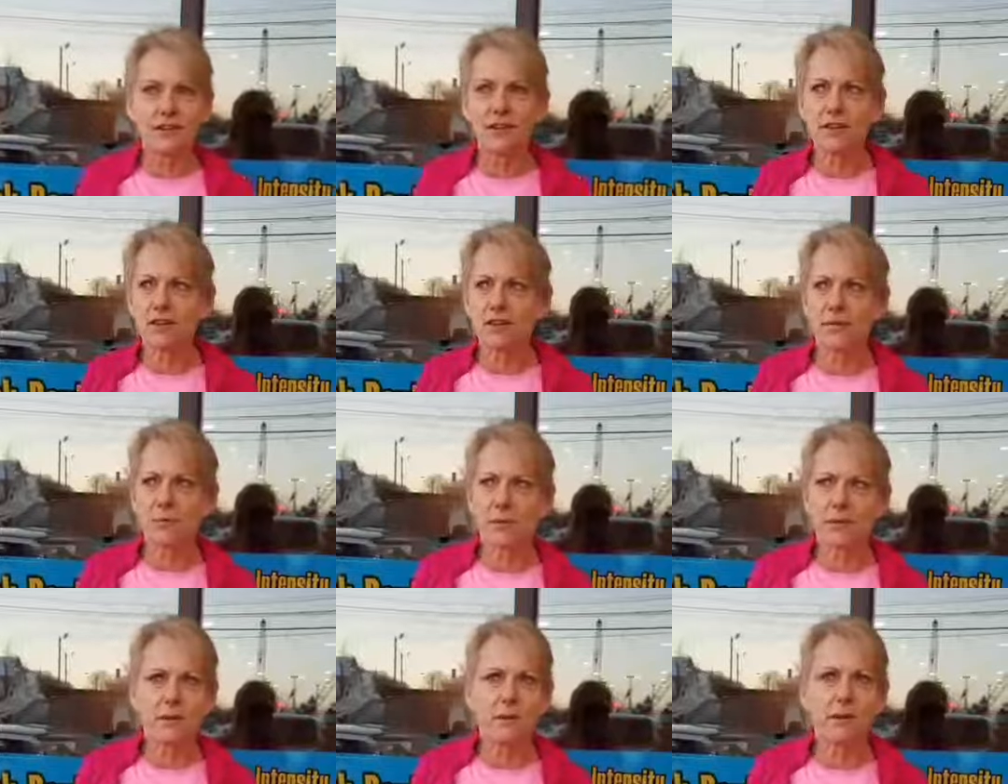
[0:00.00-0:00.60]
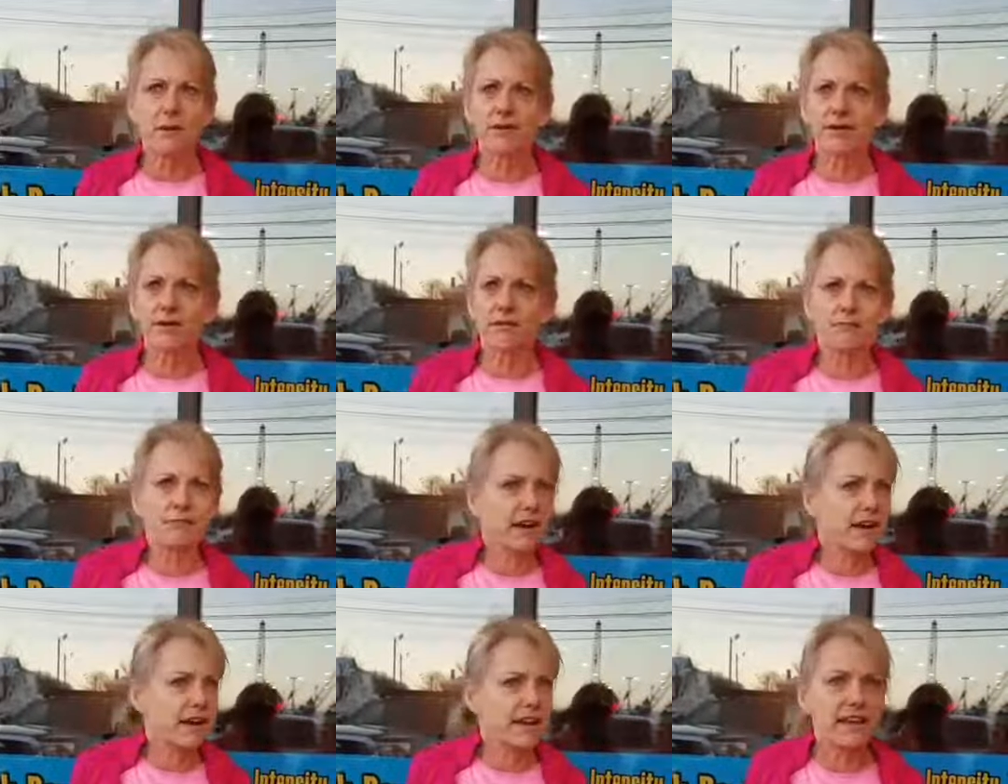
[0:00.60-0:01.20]
a, little bit about the
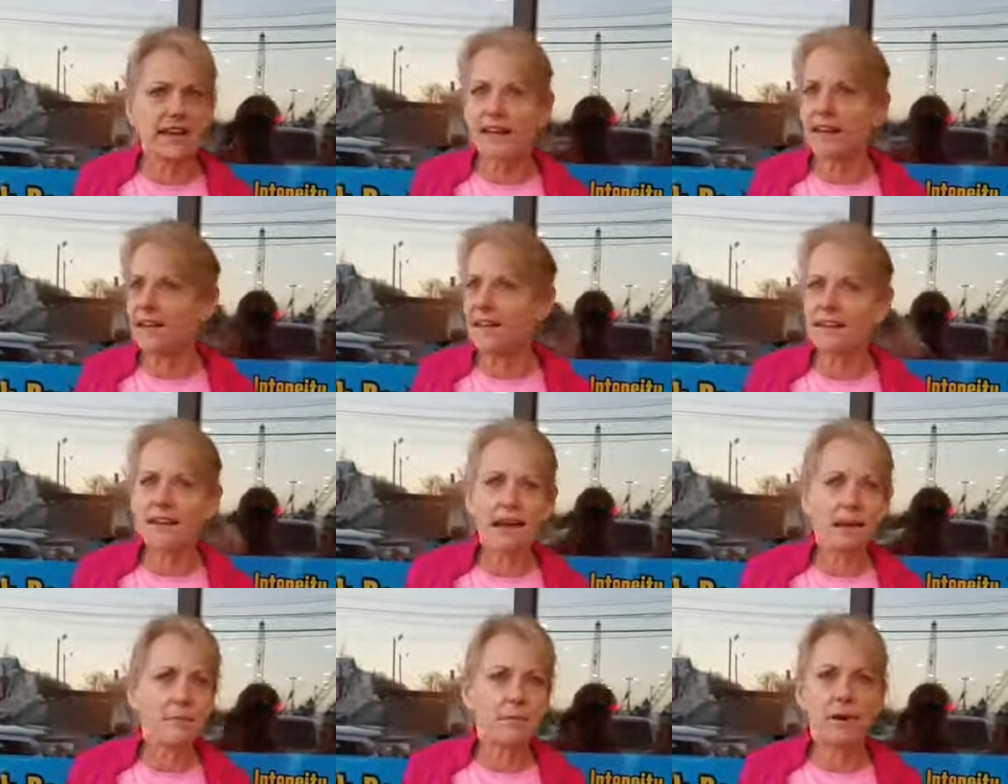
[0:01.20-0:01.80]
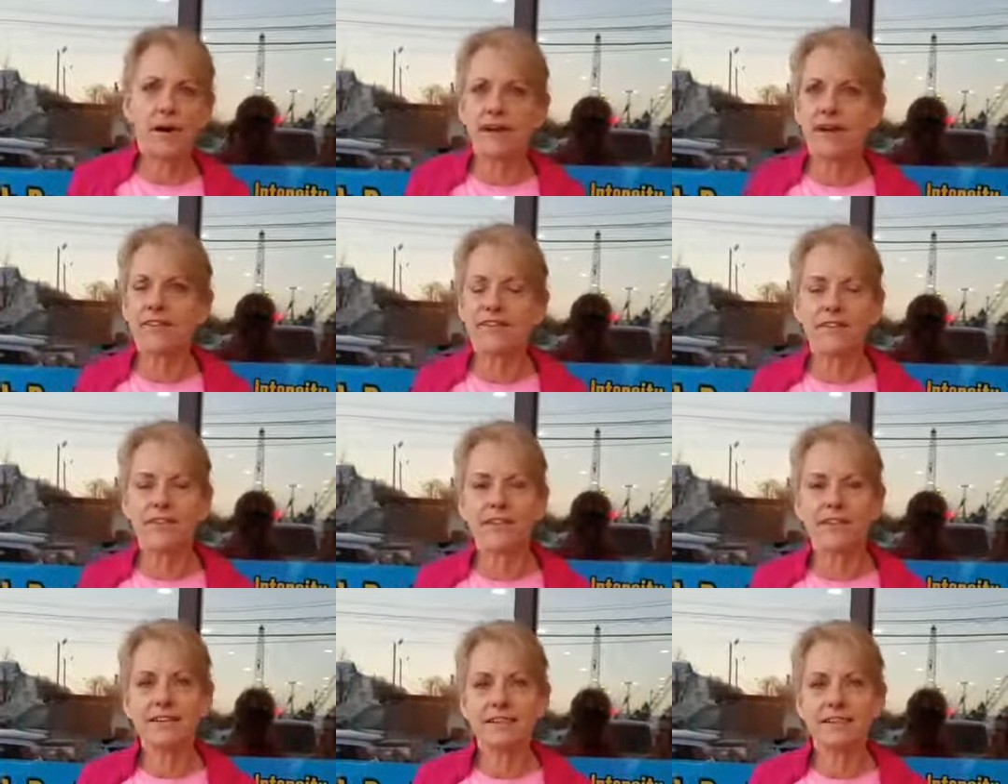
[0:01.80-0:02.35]
running and that part of it.